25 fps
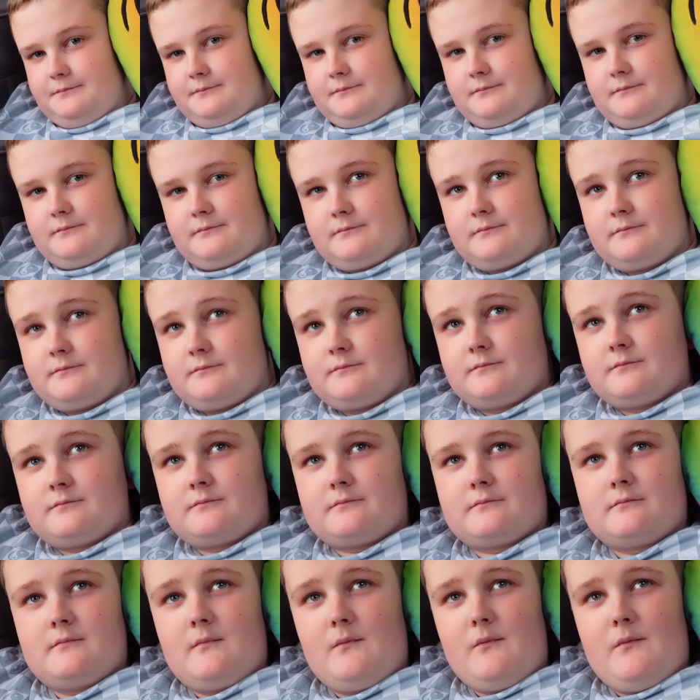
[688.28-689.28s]
have you got to say on the
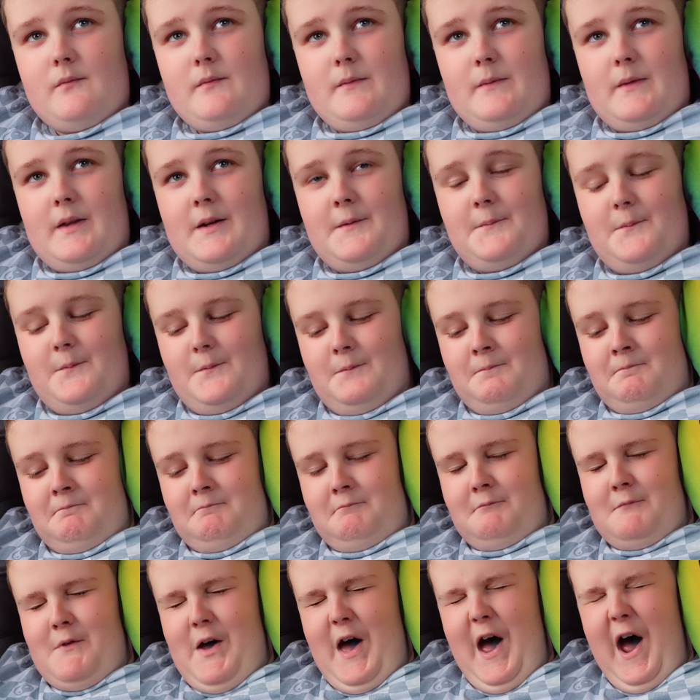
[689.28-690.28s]
Starlink
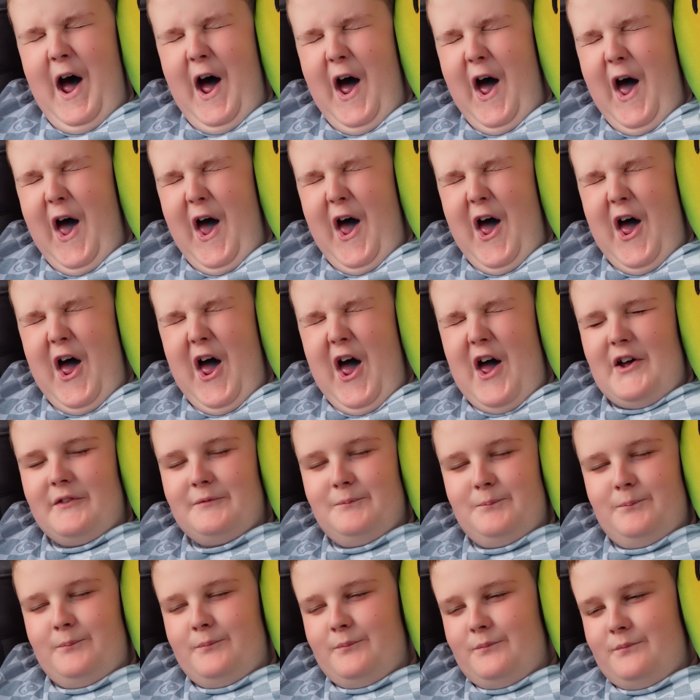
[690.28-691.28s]
situation, Zach?
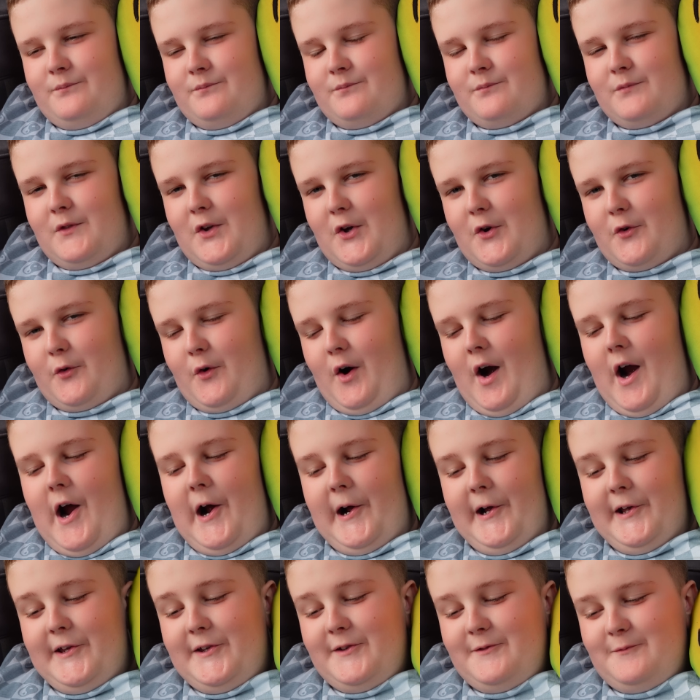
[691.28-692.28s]

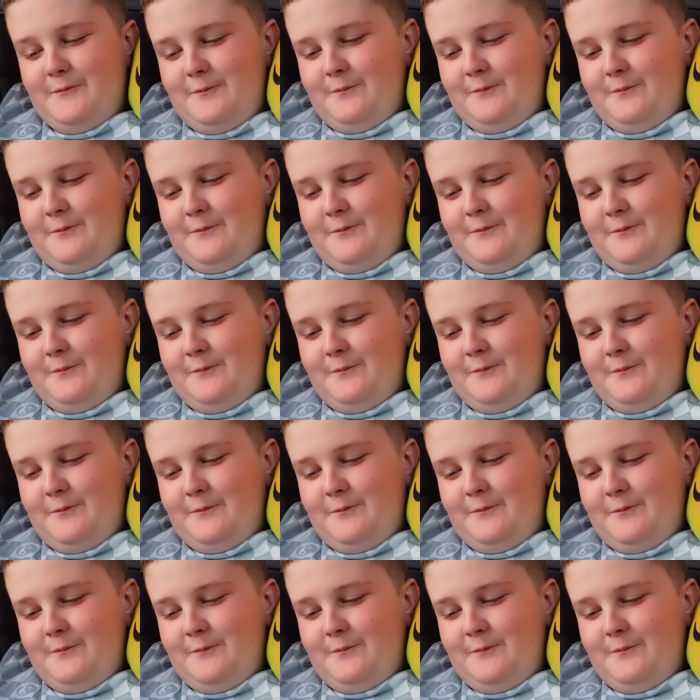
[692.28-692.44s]
Cry.